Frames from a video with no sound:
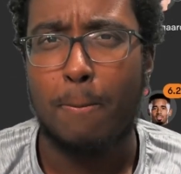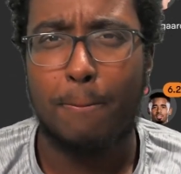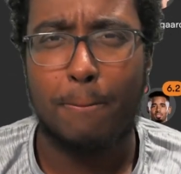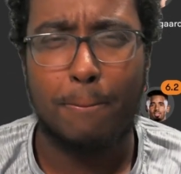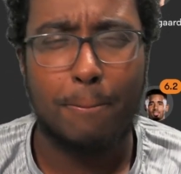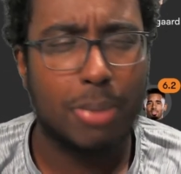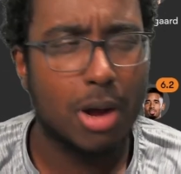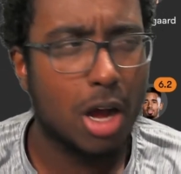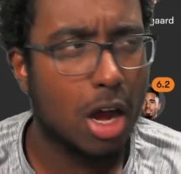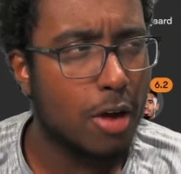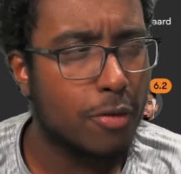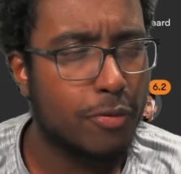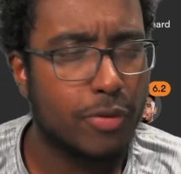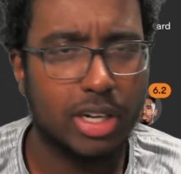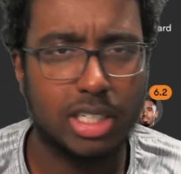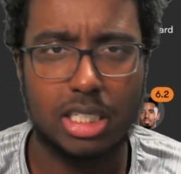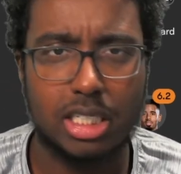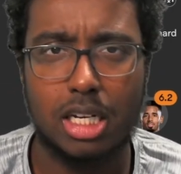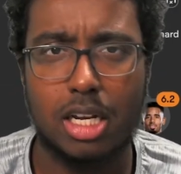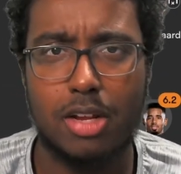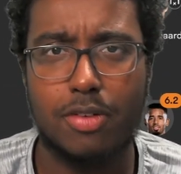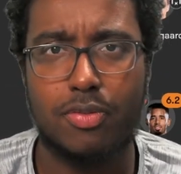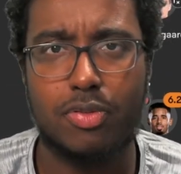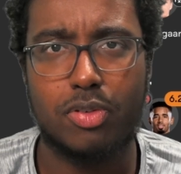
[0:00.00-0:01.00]
Perfect
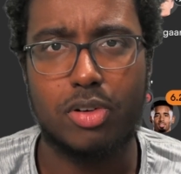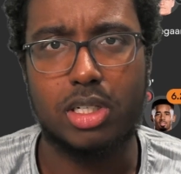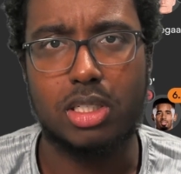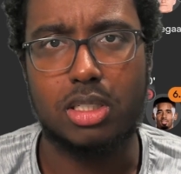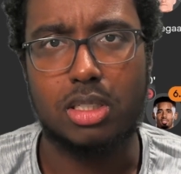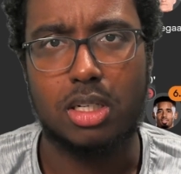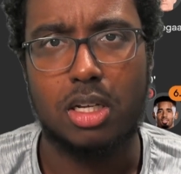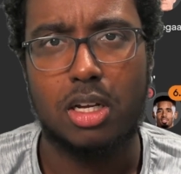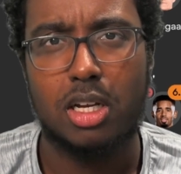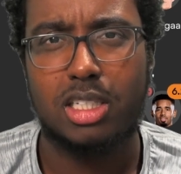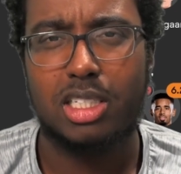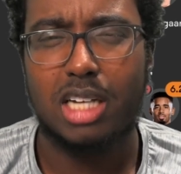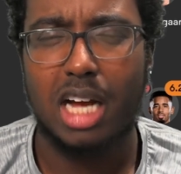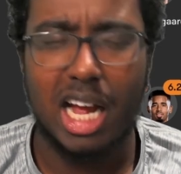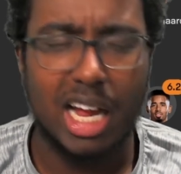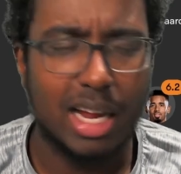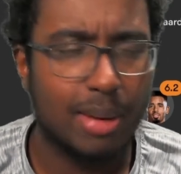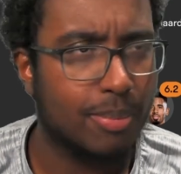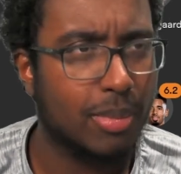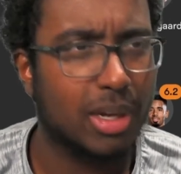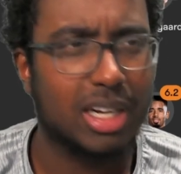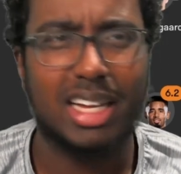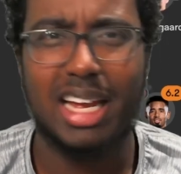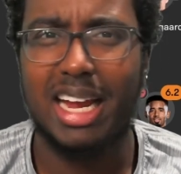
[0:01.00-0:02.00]
deliveries. Time,
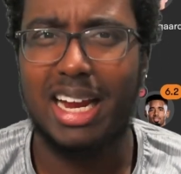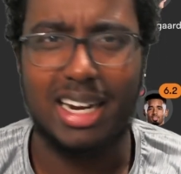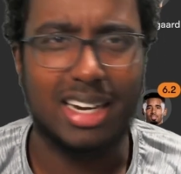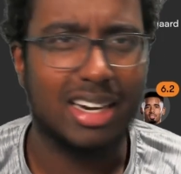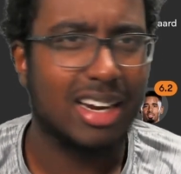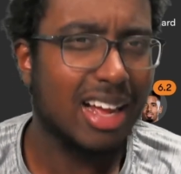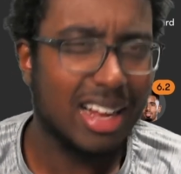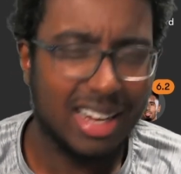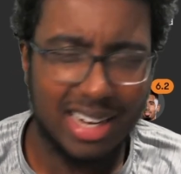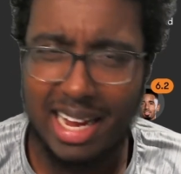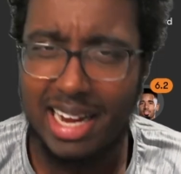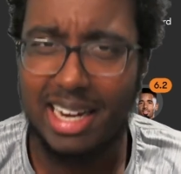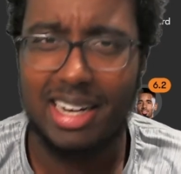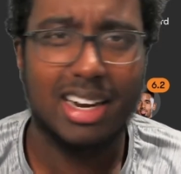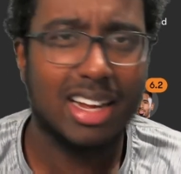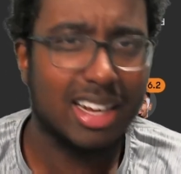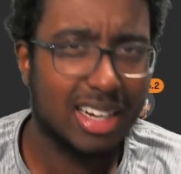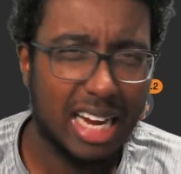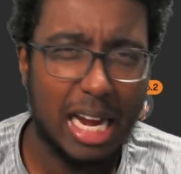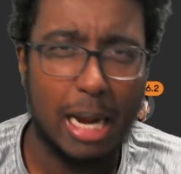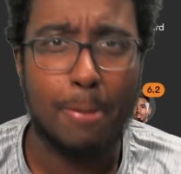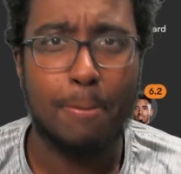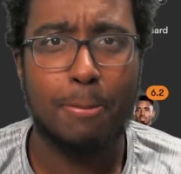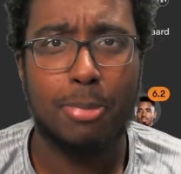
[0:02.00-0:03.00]
again.
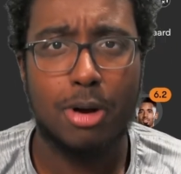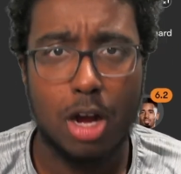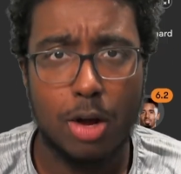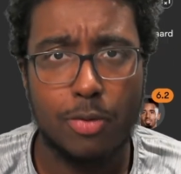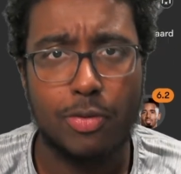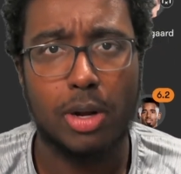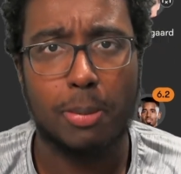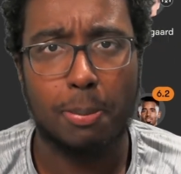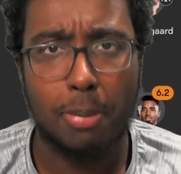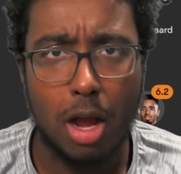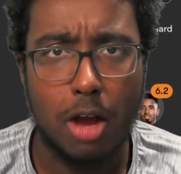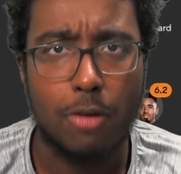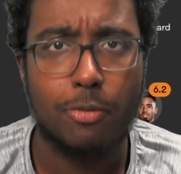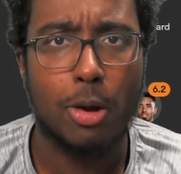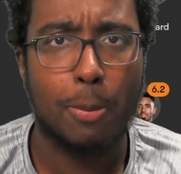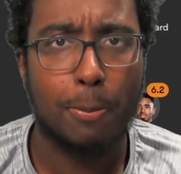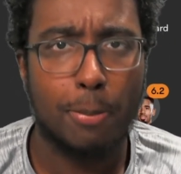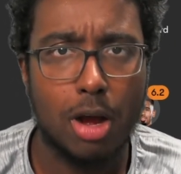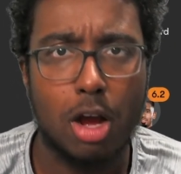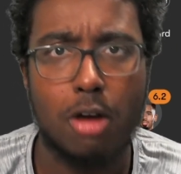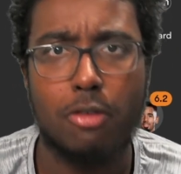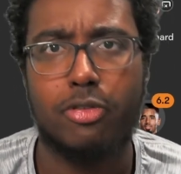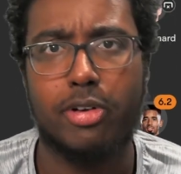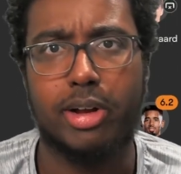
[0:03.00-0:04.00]

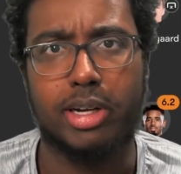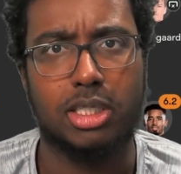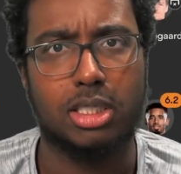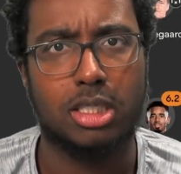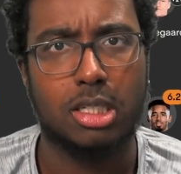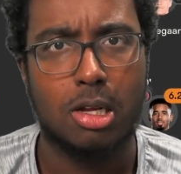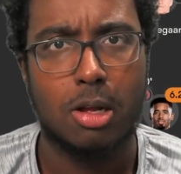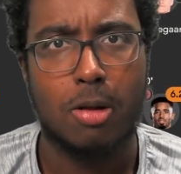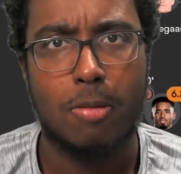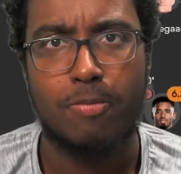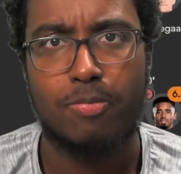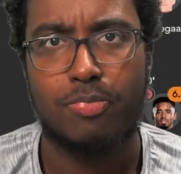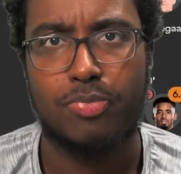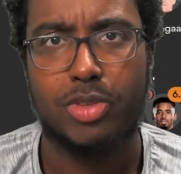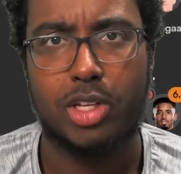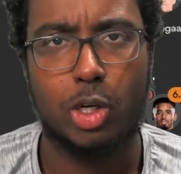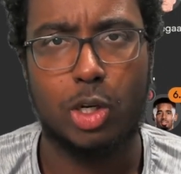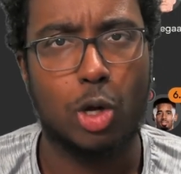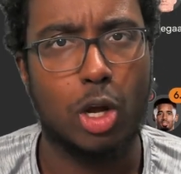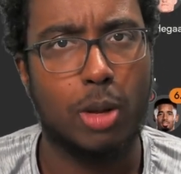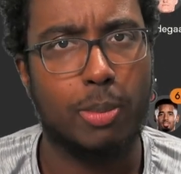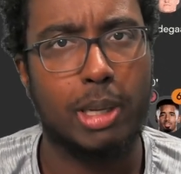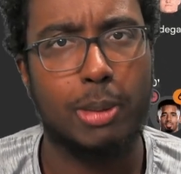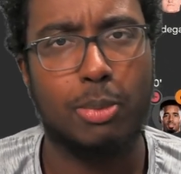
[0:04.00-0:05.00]
Perfect.
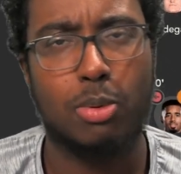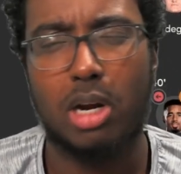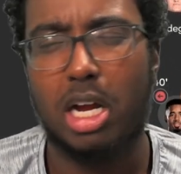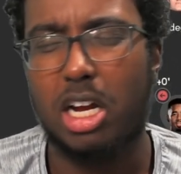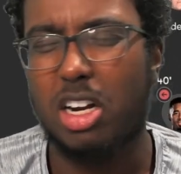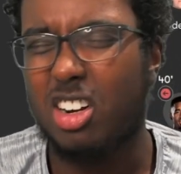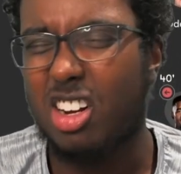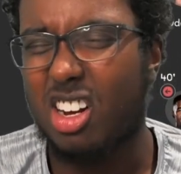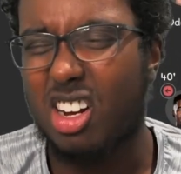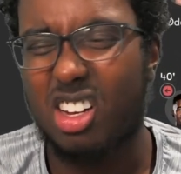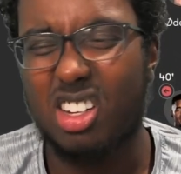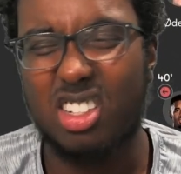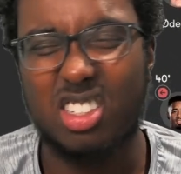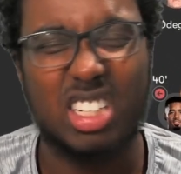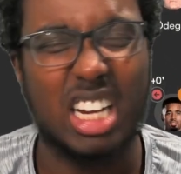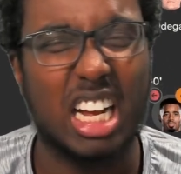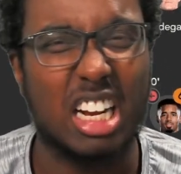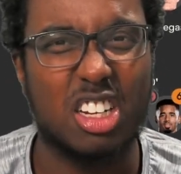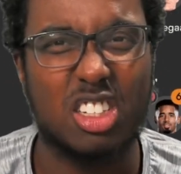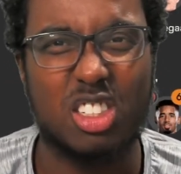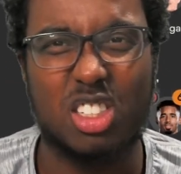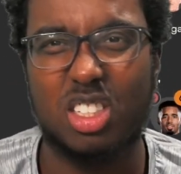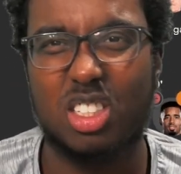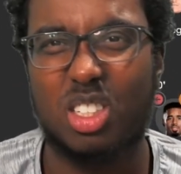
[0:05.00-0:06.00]
And people are like, no, Saka
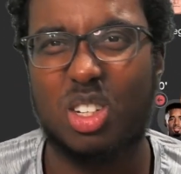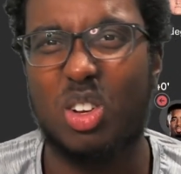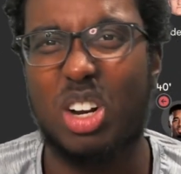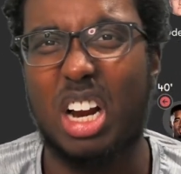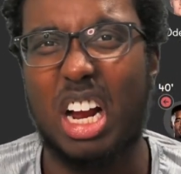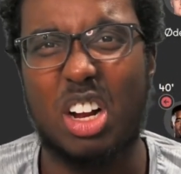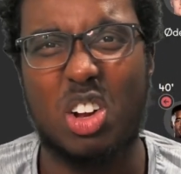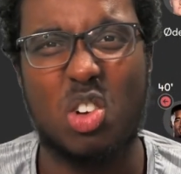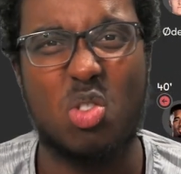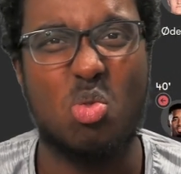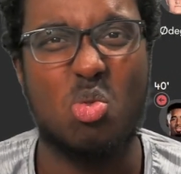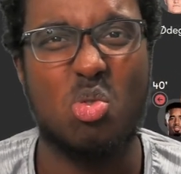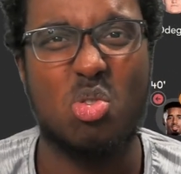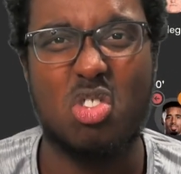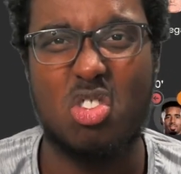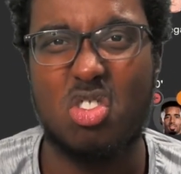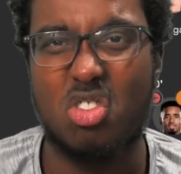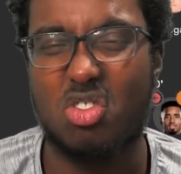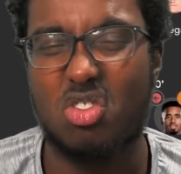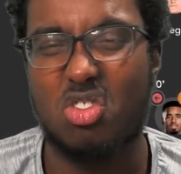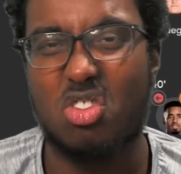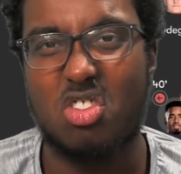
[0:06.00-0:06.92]
just good at corners.